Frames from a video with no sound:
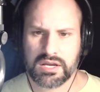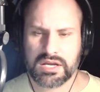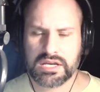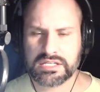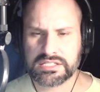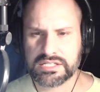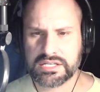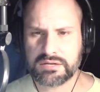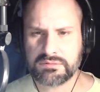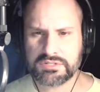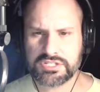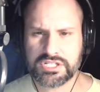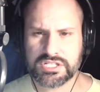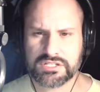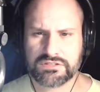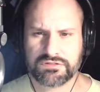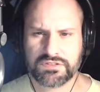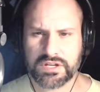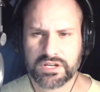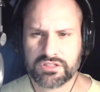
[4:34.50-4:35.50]
As the
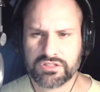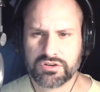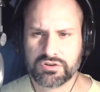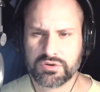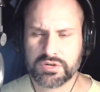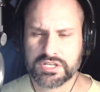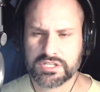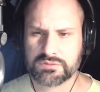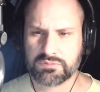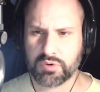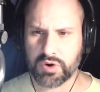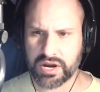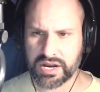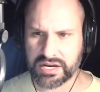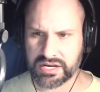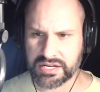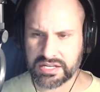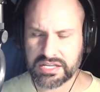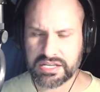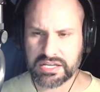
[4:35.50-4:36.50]
images flicked through his
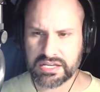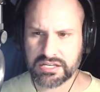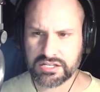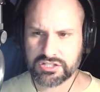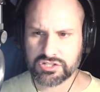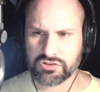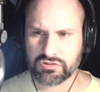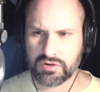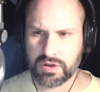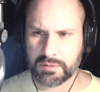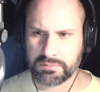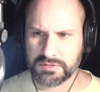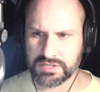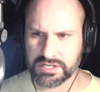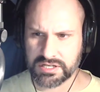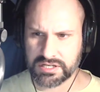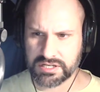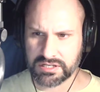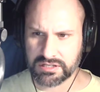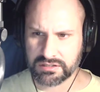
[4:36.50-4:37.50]
brain, he
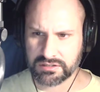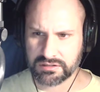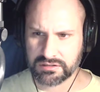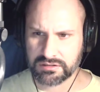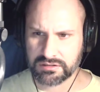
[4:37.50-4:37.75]
interrupted...